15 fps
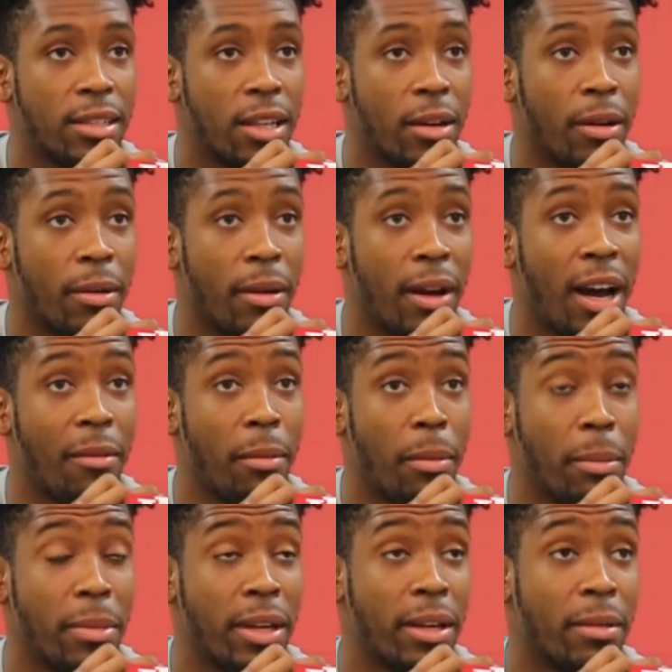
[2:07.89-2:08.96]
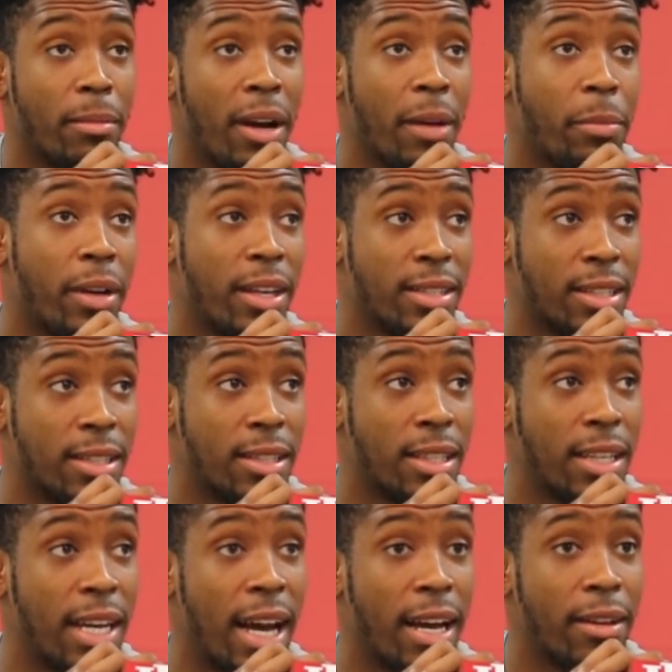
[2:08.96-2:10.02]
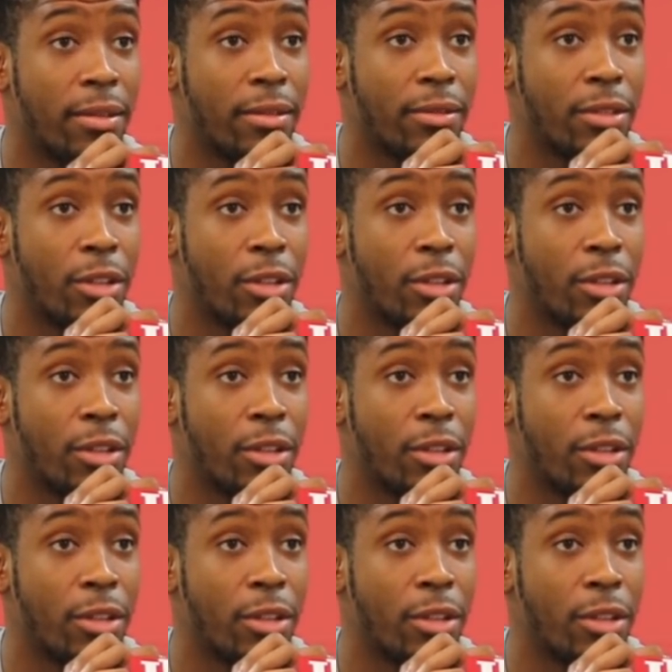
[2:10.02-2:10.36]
in my opinion, since he got,